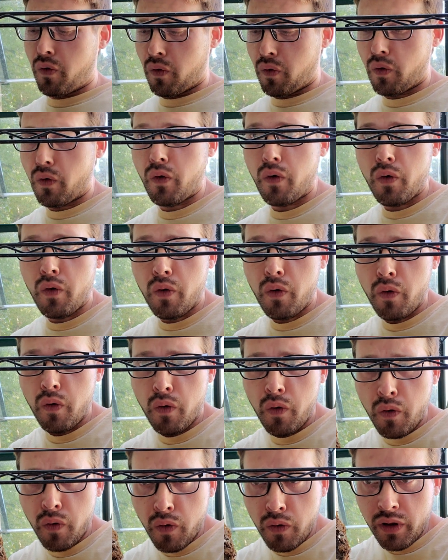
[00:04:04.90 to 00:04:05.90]

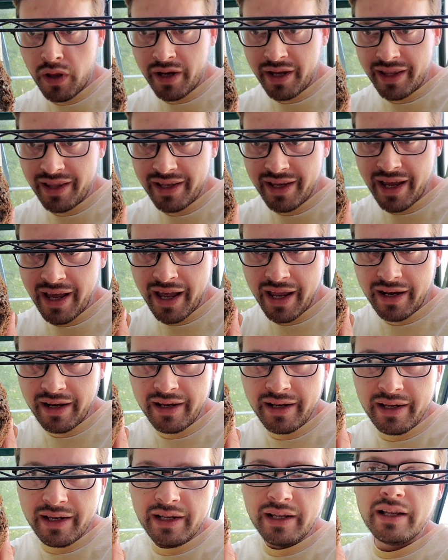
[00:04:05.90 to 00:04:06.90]
Look at that!
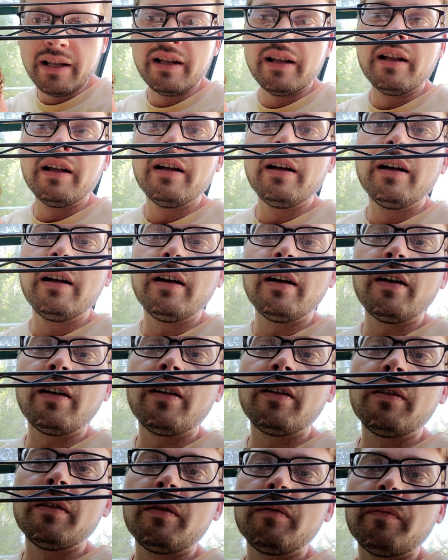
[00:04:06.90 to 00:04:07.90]

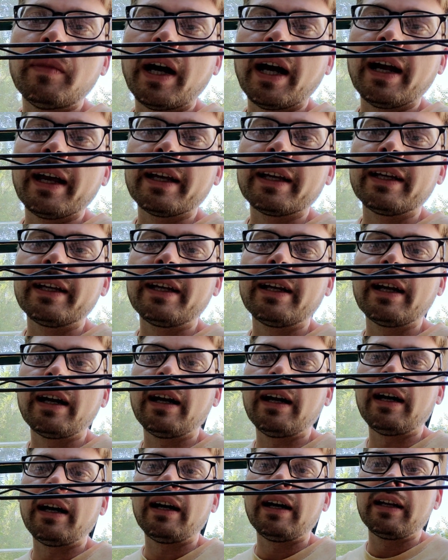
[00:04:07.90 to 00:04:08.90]
Oh my
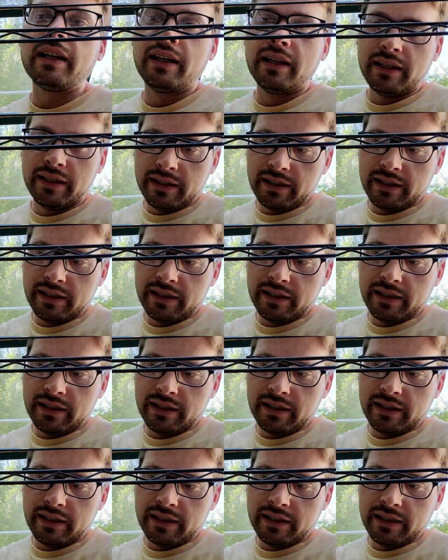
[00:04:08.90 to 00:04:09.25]
god.